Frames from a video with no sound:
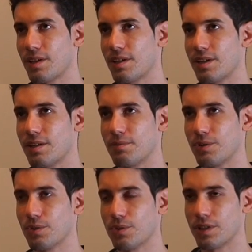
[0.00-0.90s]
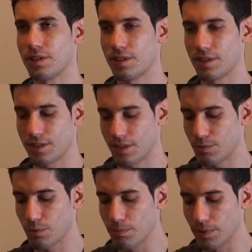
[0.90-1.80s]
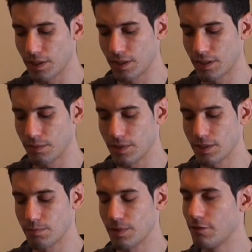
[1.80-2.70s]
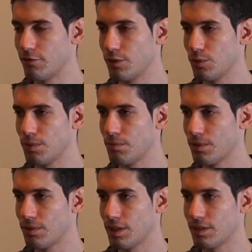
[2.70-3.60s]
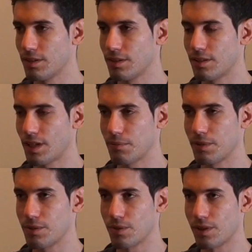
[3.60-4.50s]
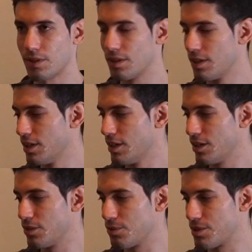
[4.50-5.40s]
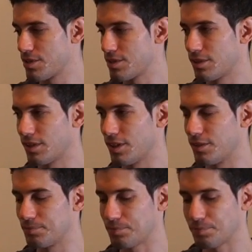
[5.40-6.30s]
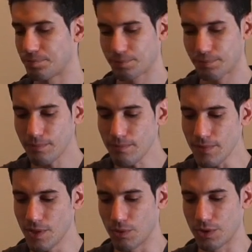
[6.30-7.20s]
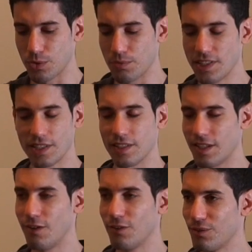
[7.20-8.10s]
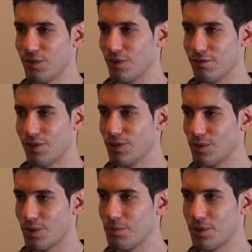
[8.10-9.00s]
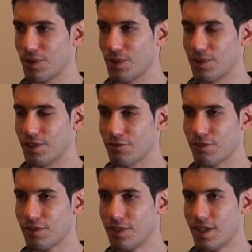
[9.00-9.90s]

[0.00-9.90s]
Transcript: um, you know that that would bring immediate benefit to people, like the, the type that you can you just um, want to immediately download to your phone or computer or whatever.